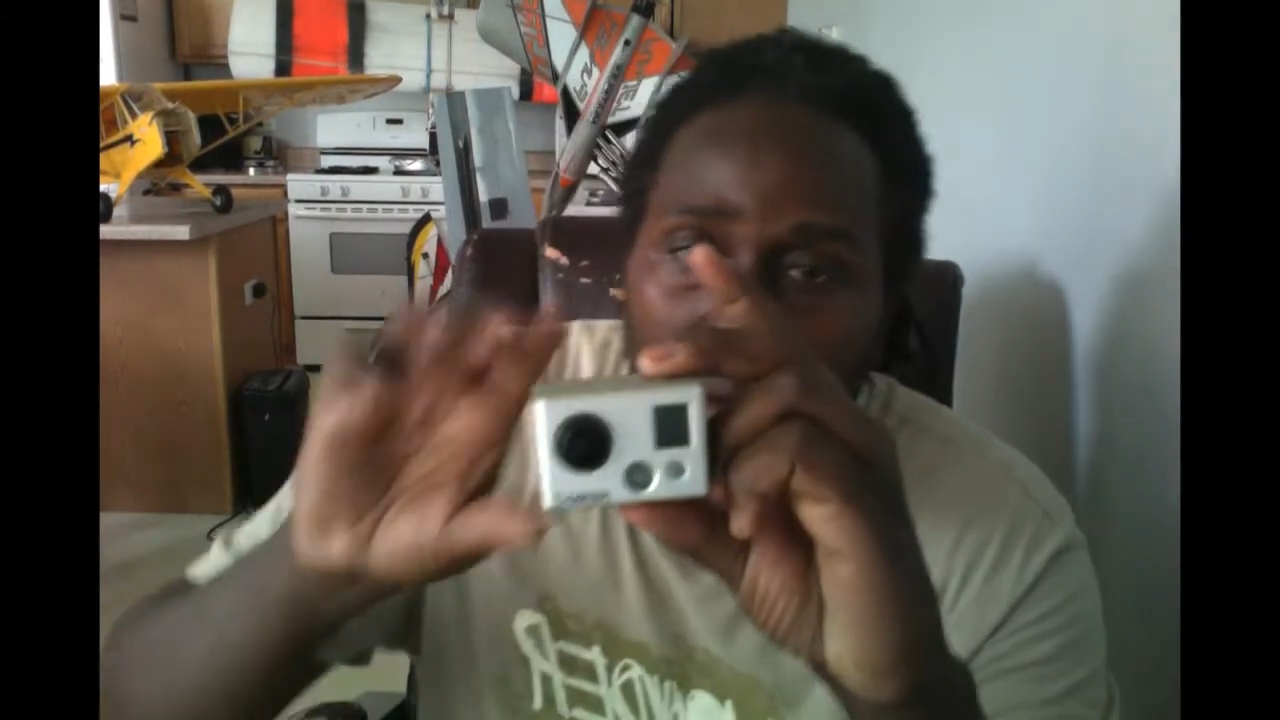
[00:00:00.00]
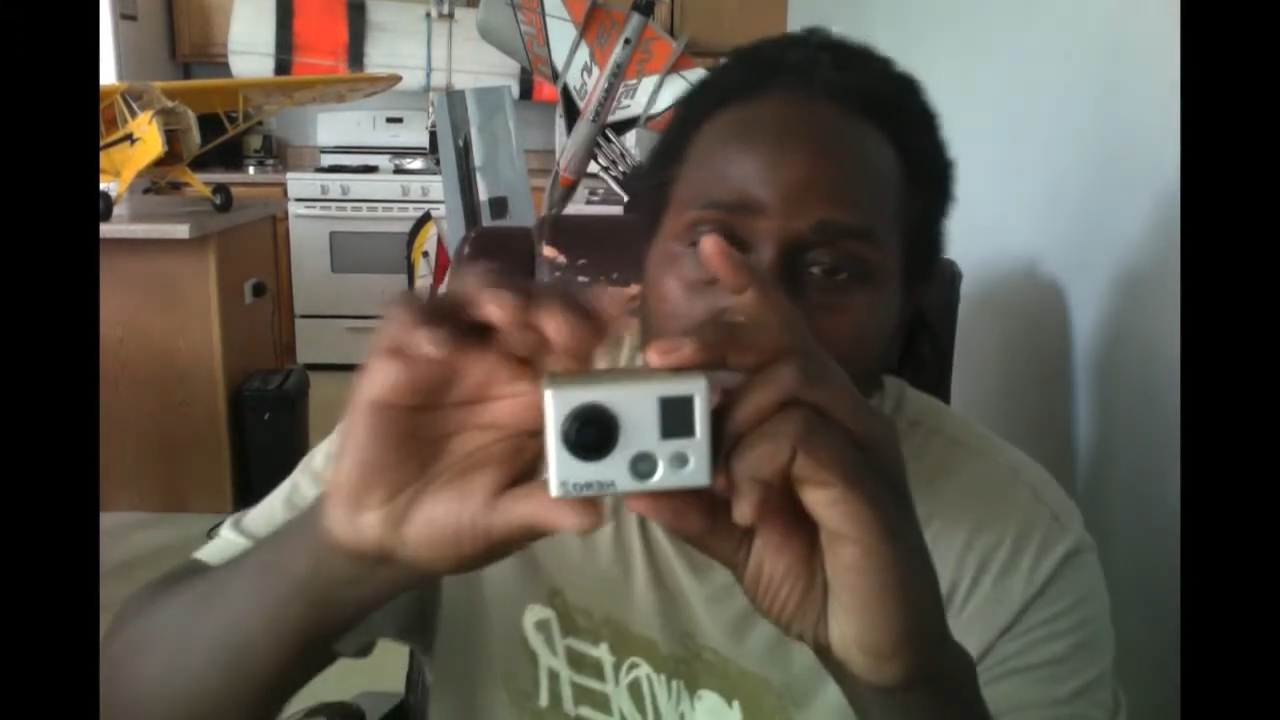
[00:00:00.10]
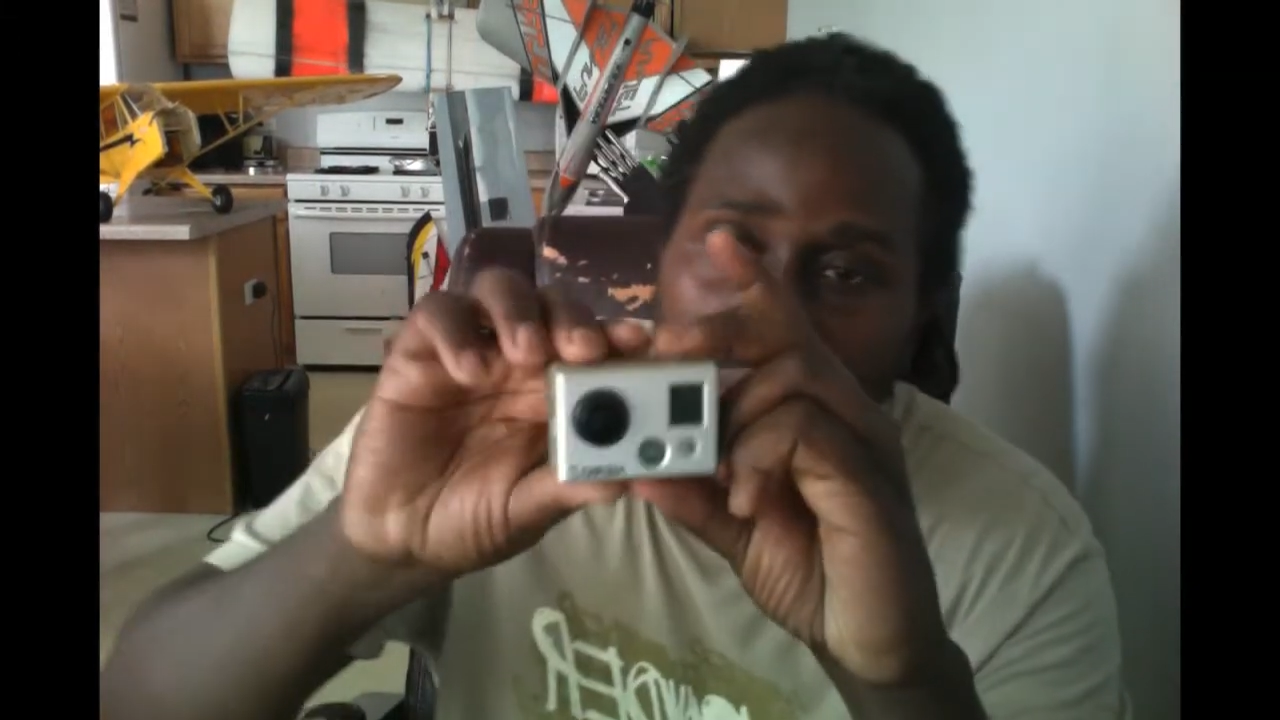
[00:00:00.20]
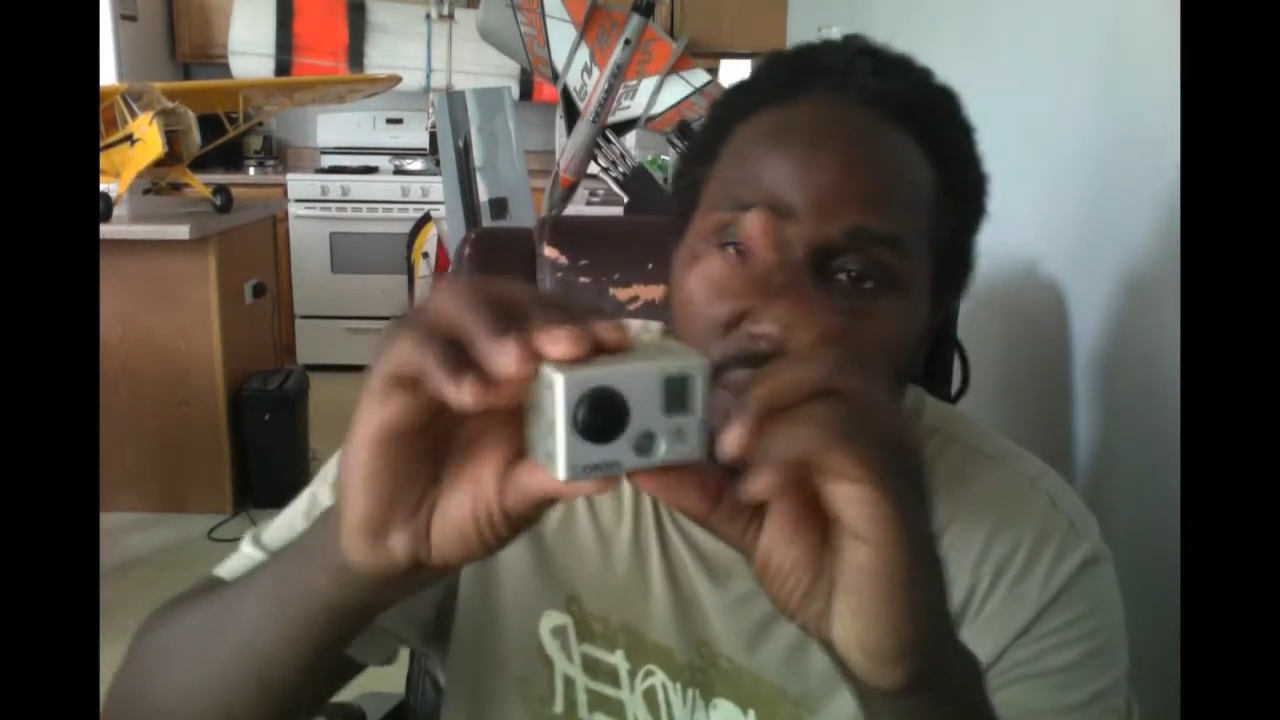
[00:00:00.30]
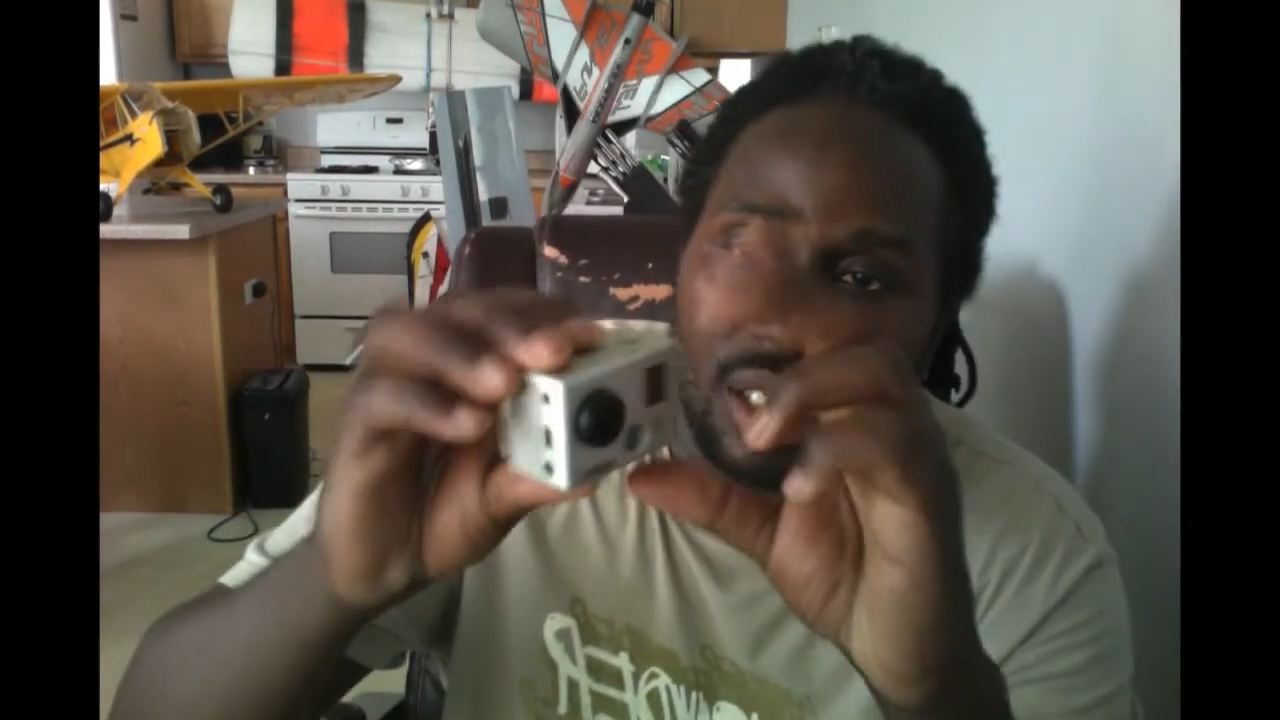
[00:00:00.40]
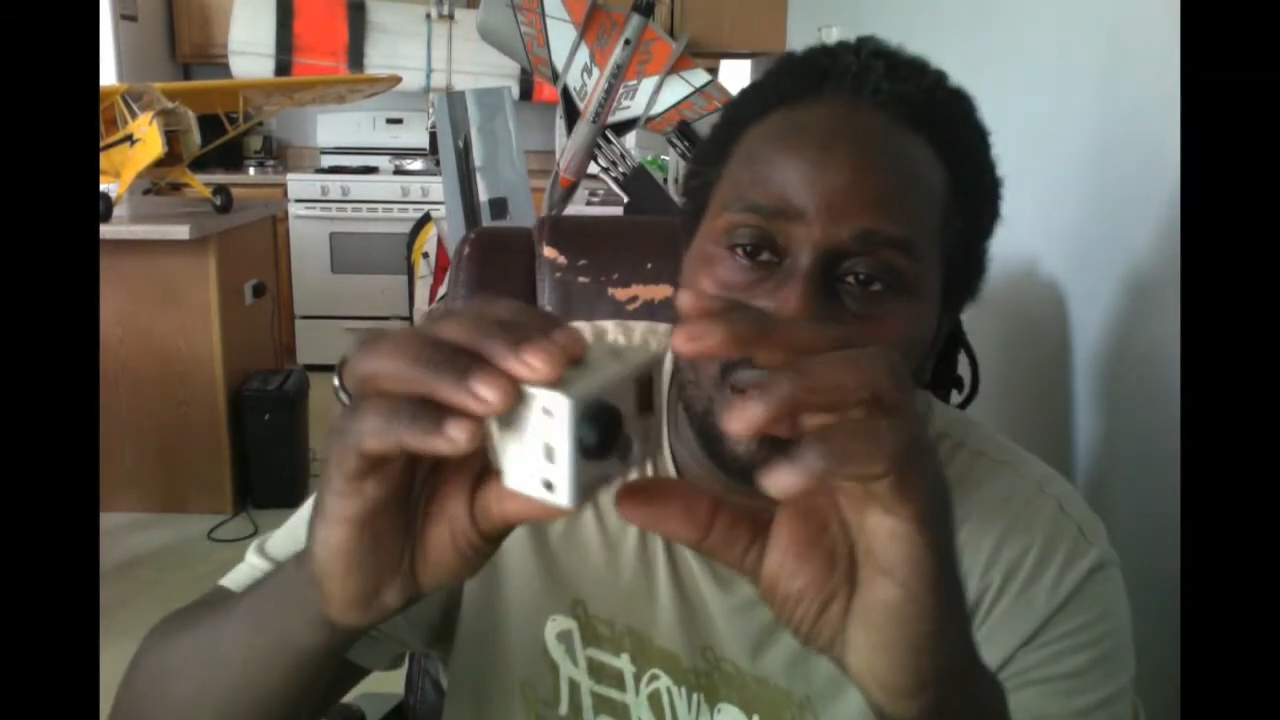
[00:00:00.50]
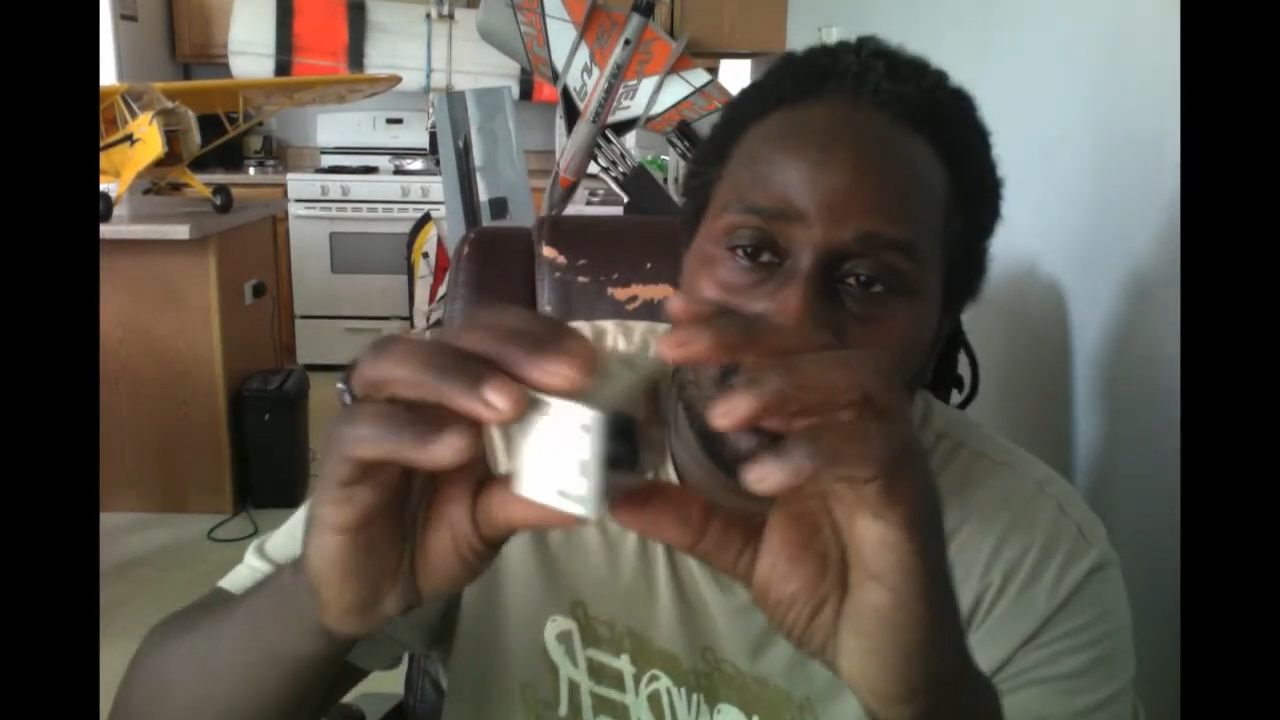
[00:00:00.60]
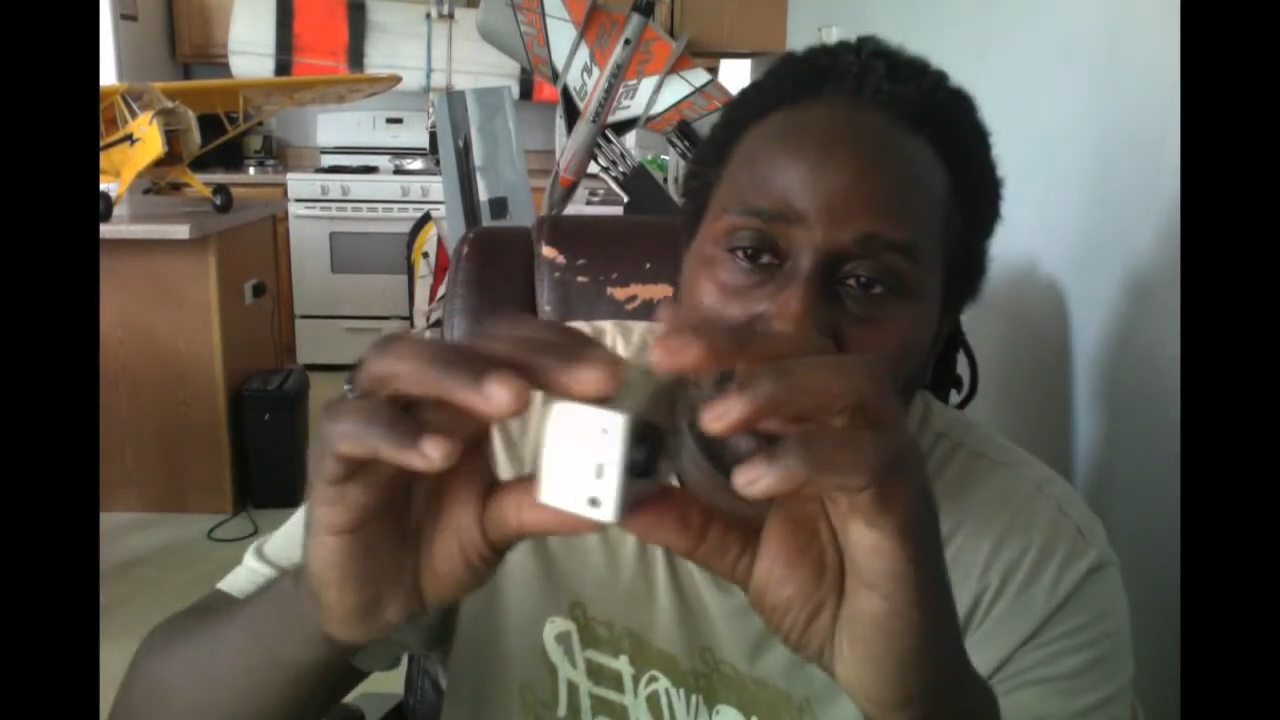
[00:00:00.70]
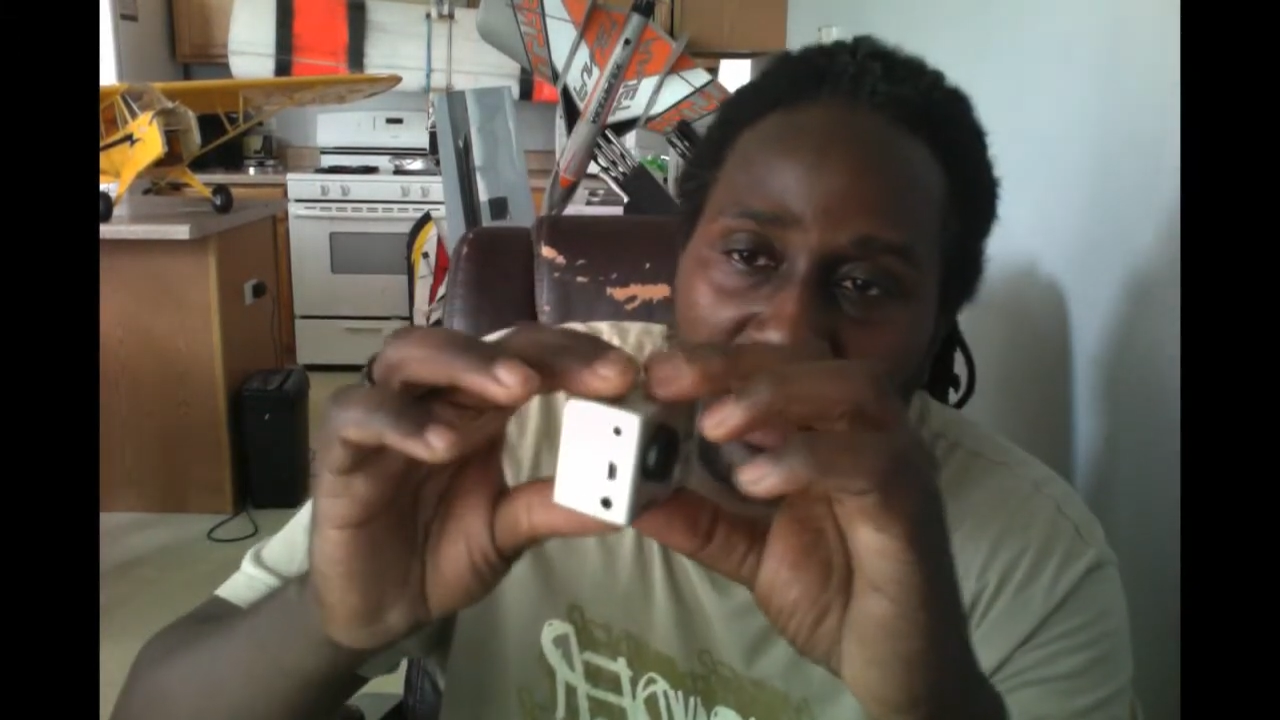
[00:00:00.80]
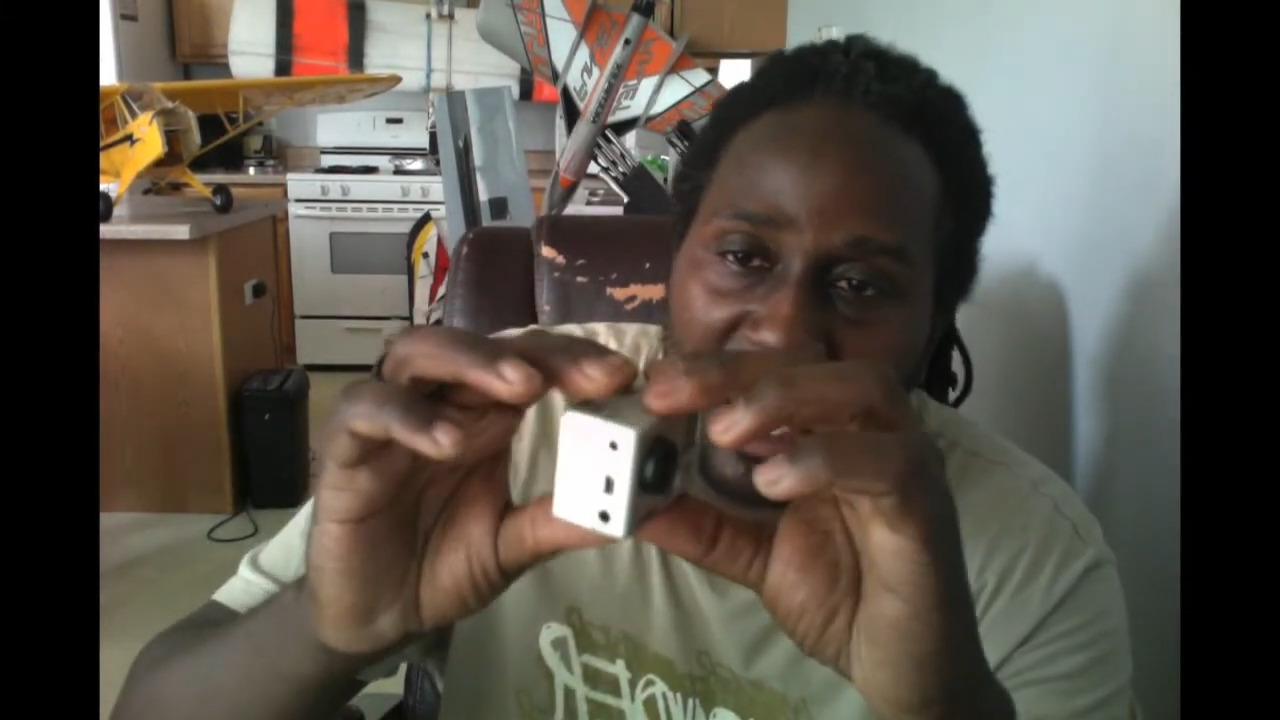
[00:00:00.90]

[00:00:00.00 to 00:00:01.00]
These things are about